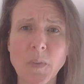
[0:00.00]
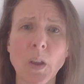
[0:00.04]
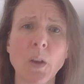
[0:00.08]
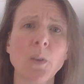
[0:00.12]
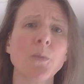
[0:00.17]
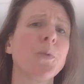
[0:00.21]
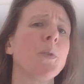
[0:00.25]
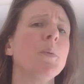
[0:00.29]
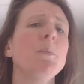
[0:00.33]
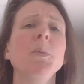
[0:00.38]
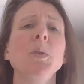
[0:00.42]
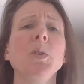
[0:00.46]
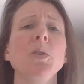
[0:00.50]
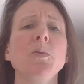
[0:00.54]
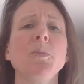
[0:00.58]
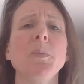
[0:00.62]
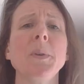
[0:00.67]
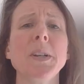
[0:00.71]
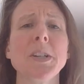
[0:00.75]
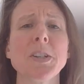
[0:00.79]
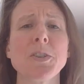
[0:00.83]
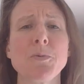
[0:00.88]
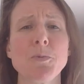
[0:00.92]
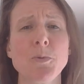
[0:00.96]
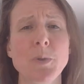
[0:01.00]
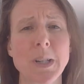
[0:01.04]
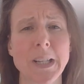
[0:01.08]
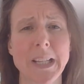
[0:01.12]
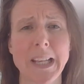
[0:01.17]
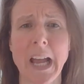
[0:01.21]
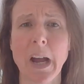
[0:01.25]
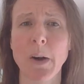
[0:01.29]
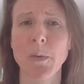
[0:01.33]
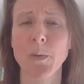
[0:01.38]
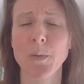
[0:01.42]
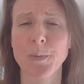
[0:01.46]
of the movement is really
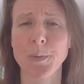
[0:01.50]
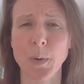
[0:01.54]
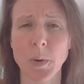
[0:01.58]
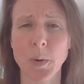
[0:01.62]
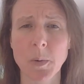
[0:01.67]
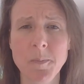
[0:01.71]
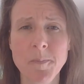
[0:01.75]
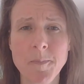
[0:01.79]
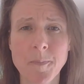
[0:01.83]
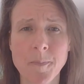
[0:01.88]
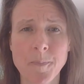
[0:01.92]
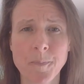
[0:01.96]
helpful.